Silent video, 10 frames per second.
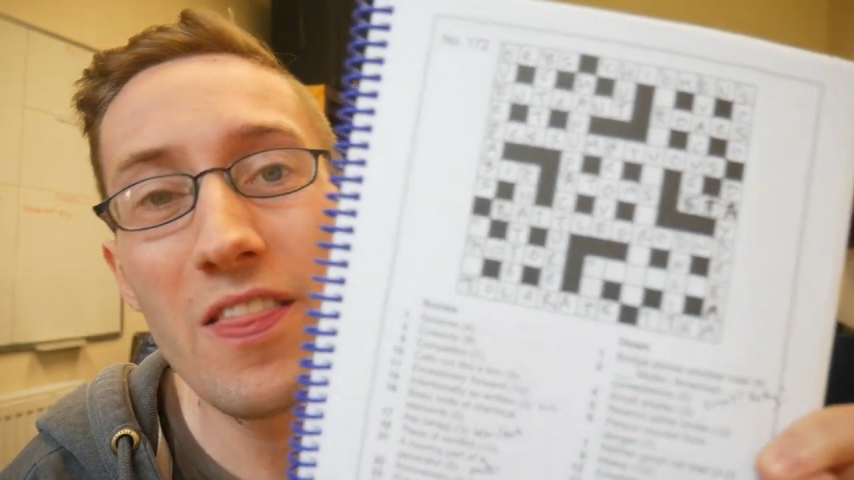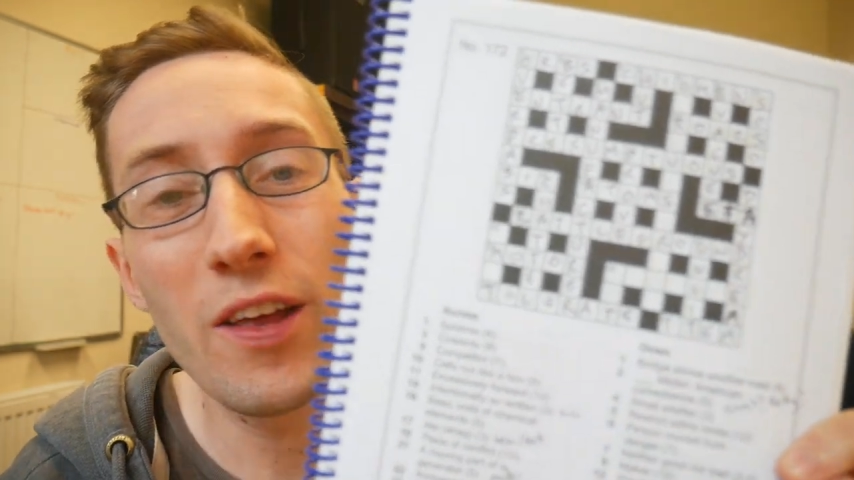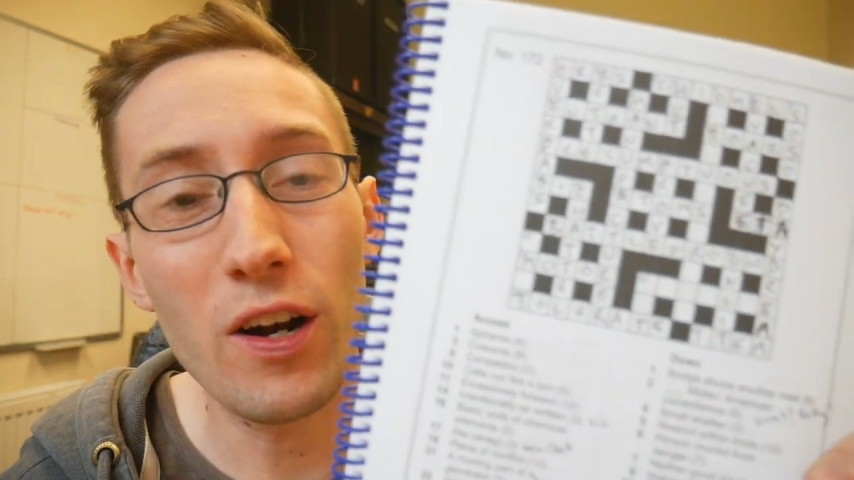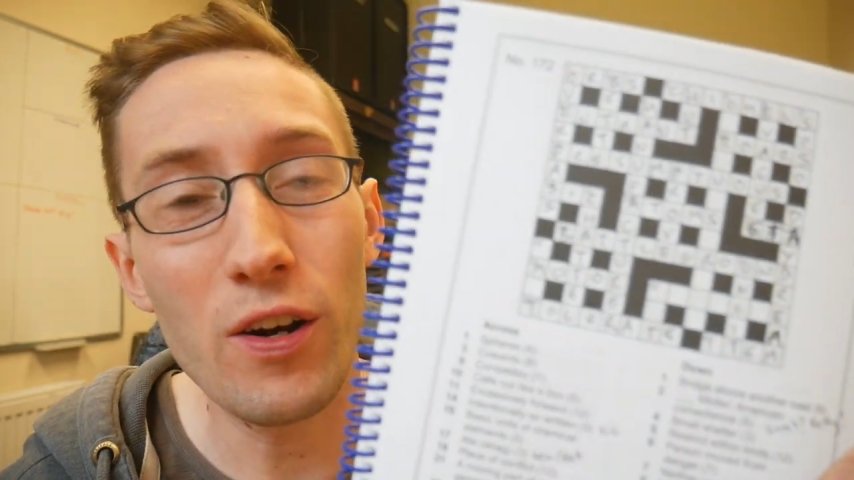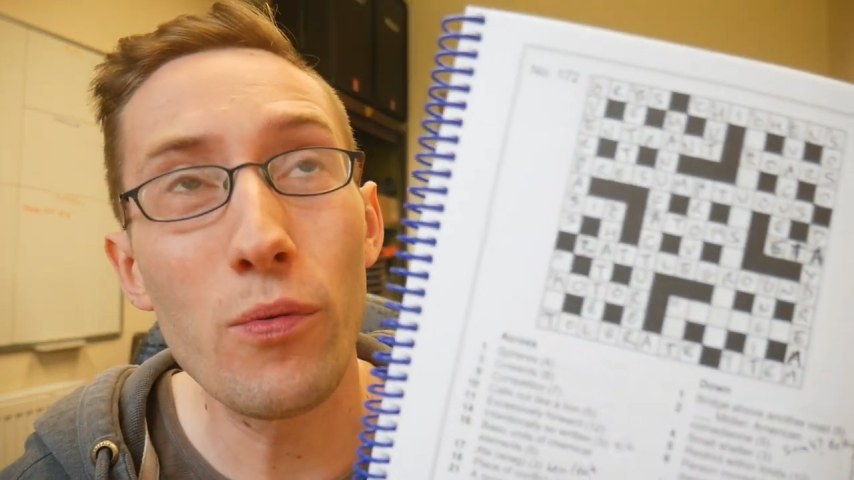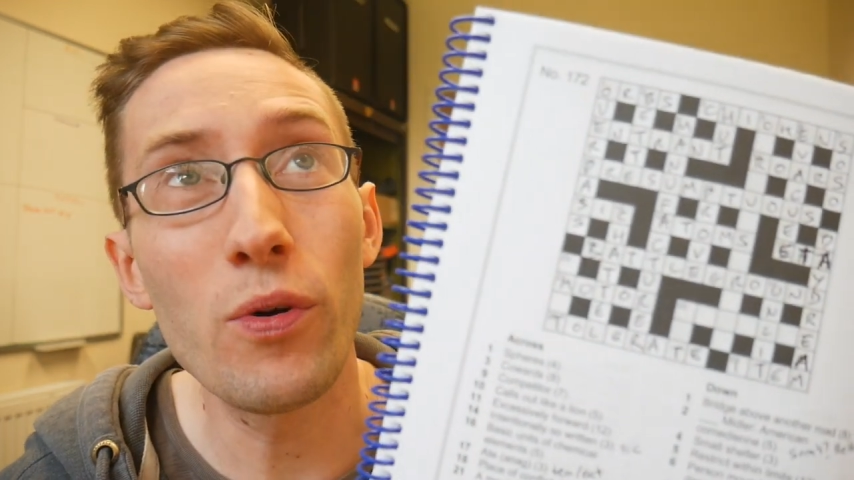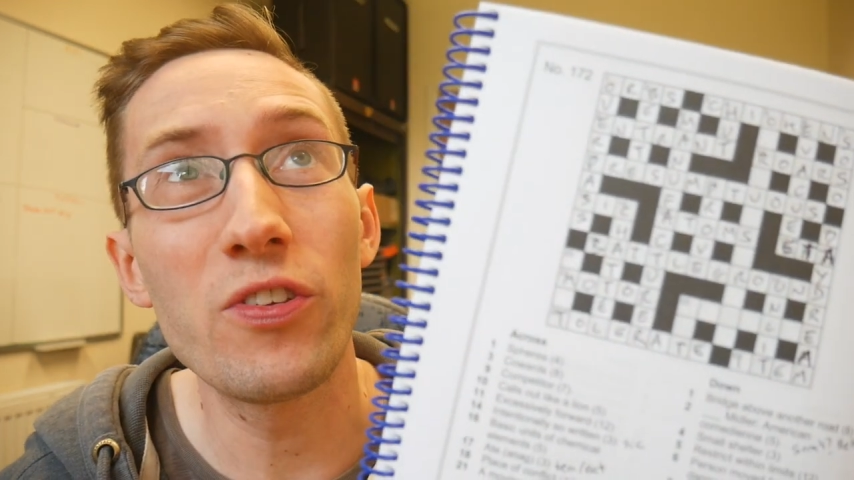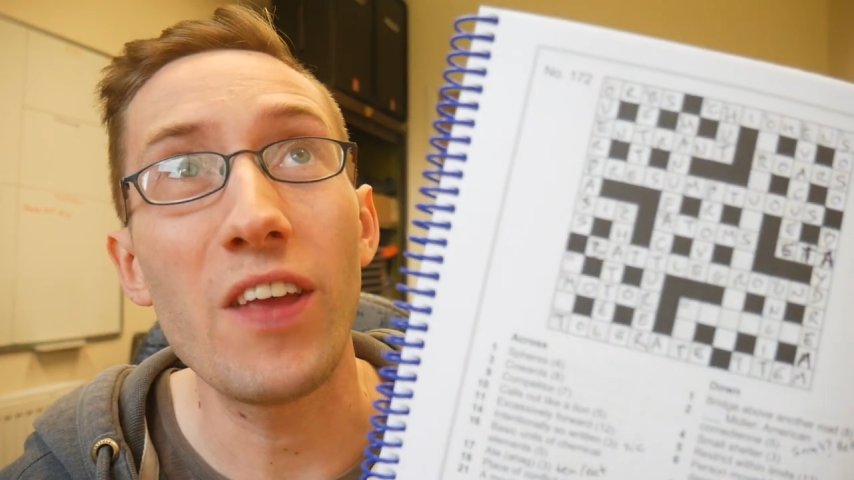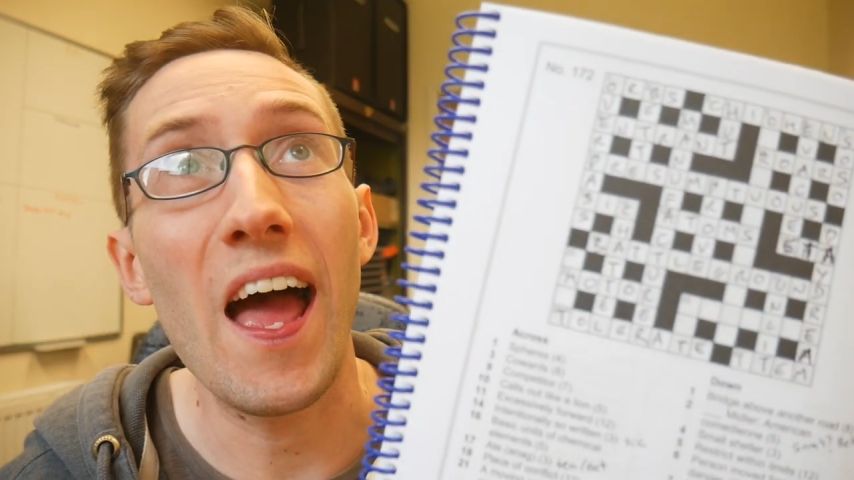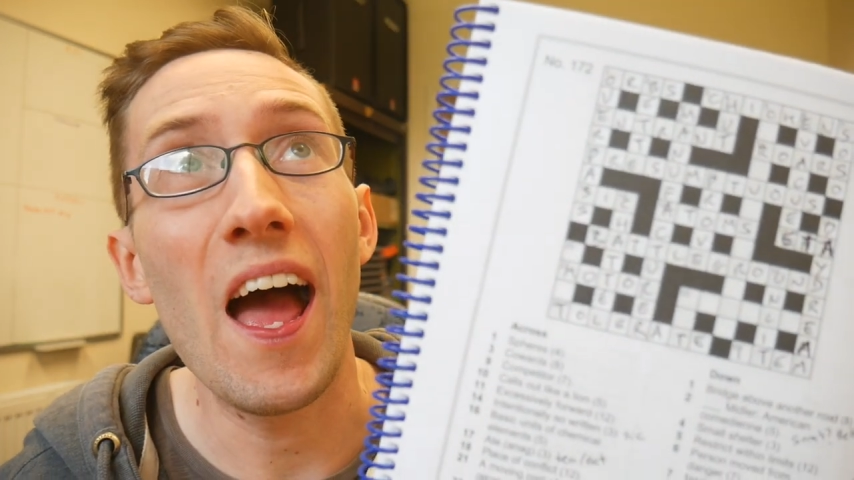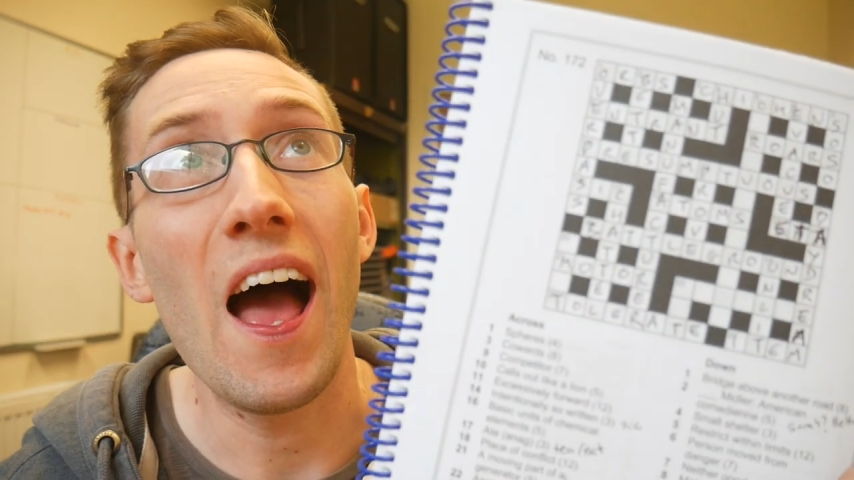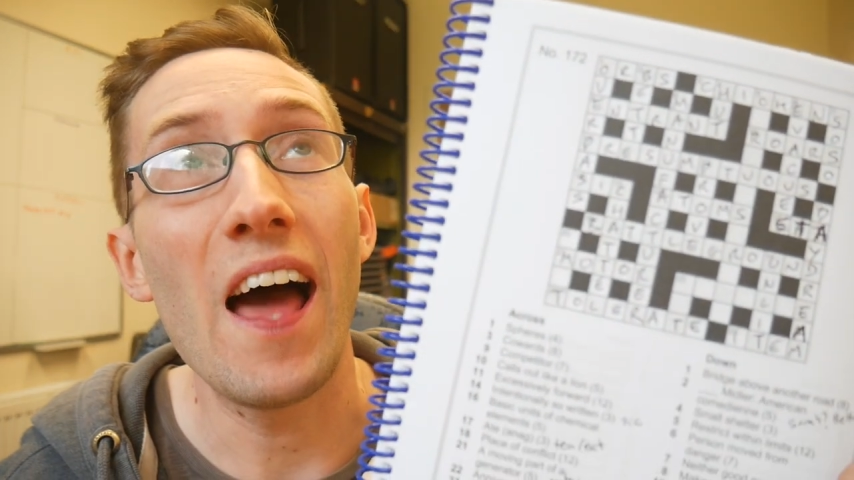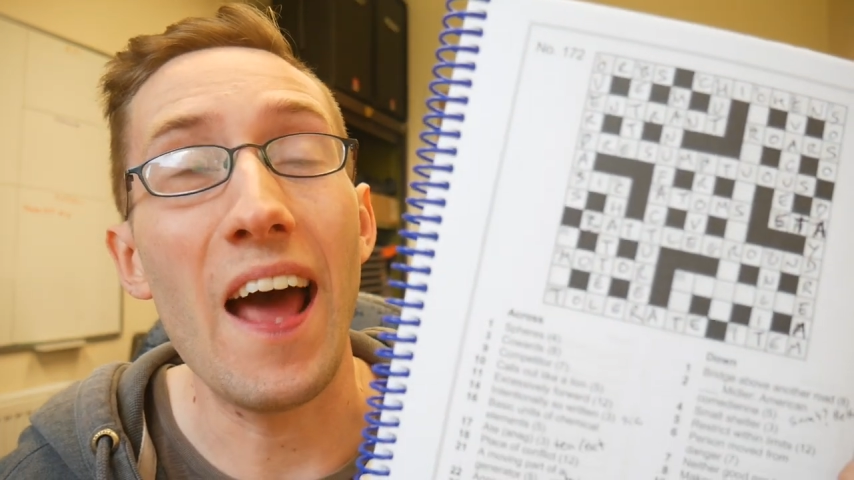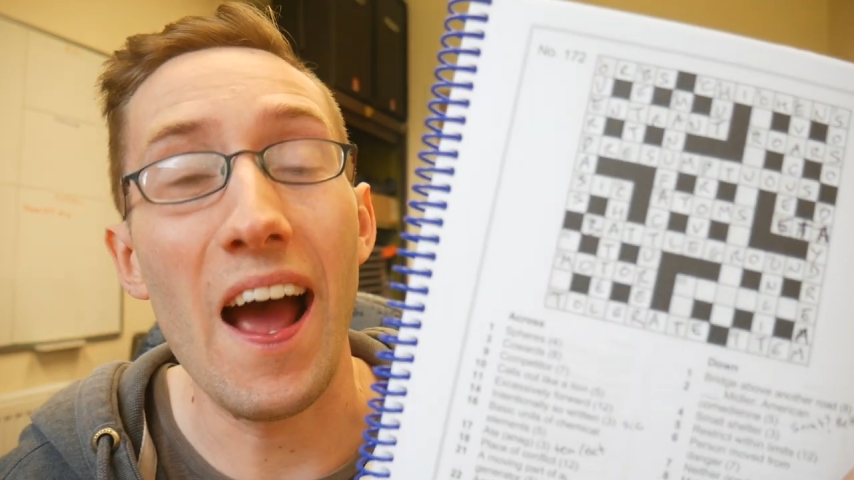The clue was an